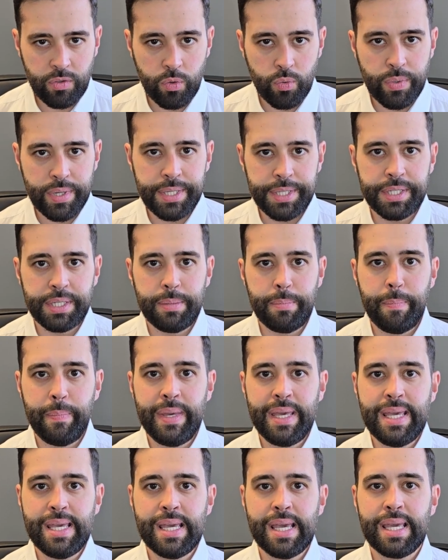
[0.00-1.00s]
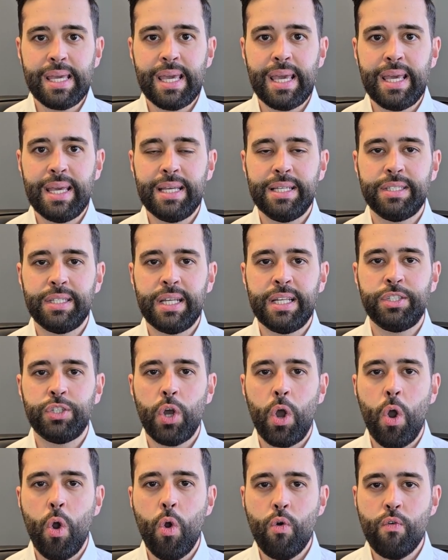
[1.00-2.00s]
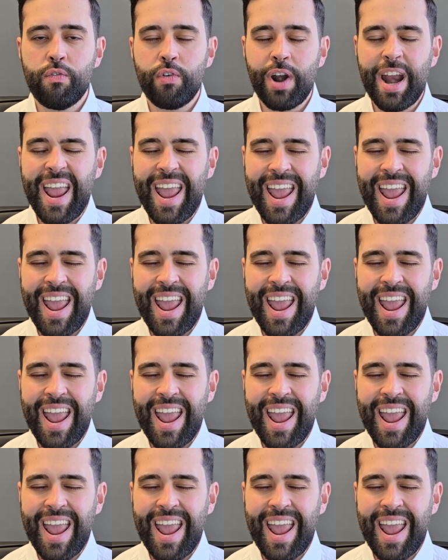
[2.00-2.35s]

The reason being is it's over